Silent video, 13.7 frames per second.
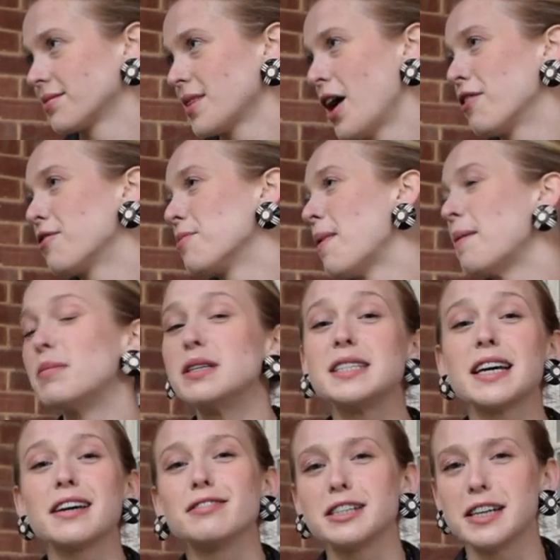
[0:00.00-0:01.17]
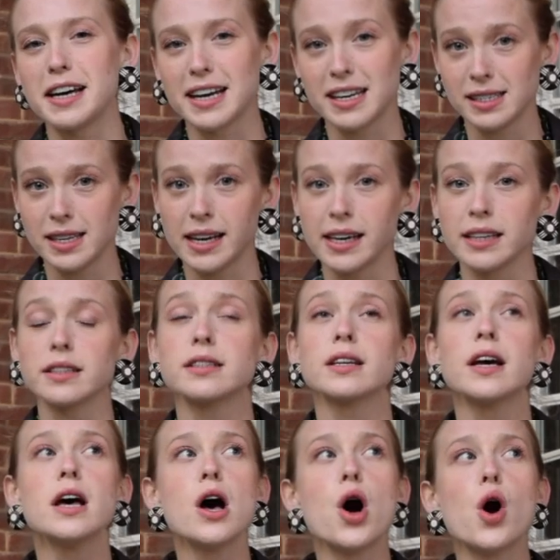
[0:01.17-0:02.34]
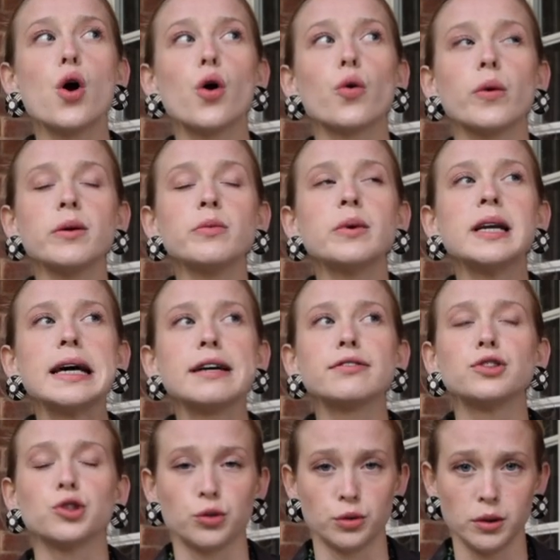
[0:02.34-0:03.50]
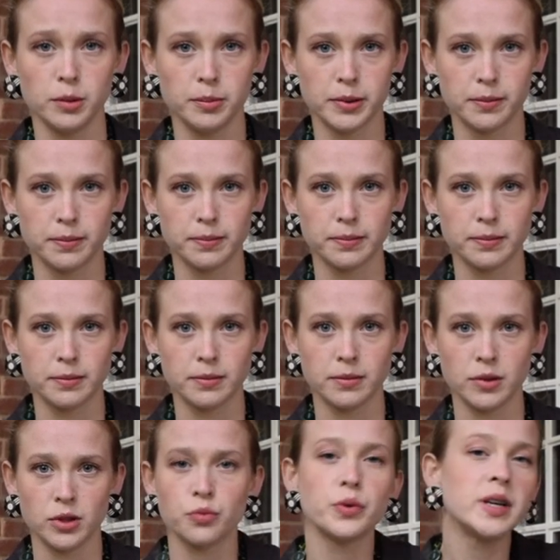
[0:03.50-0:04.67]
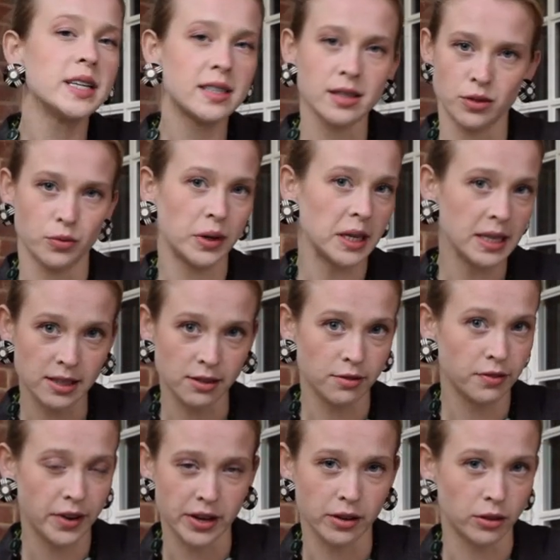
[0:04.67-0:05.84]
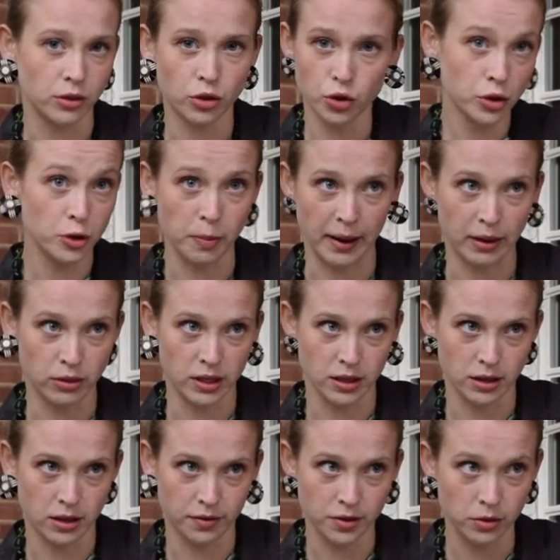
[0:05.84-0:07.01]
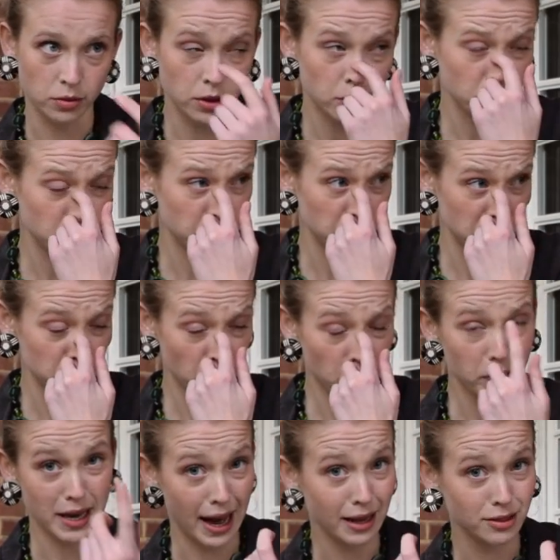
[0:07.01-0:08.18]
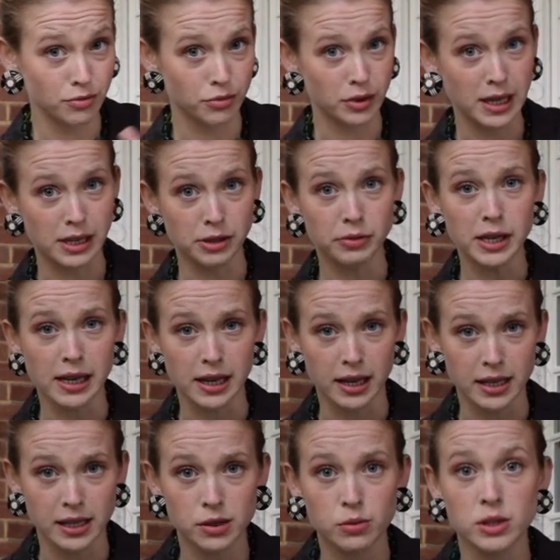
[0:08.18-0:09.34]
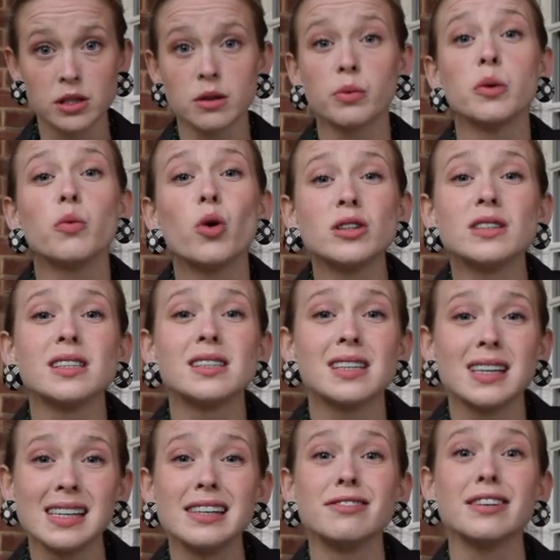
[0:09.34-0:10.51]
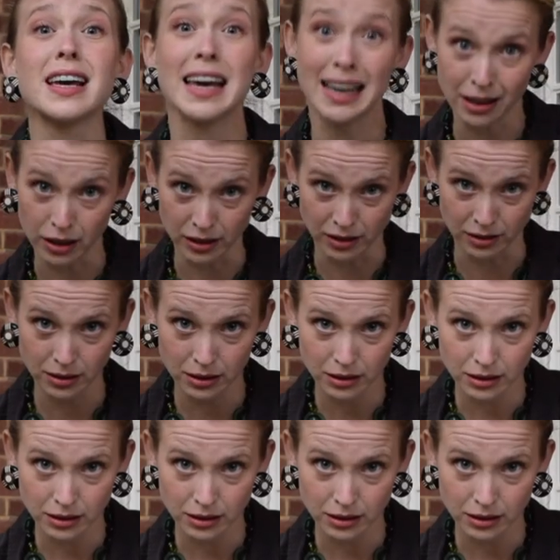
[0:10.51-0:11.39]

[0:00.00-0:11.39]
I remember David Hare saying that when we left Europe, the reason we didn't feel good about it afterwards was because what we hadn't really realised was that we wanted to leave England.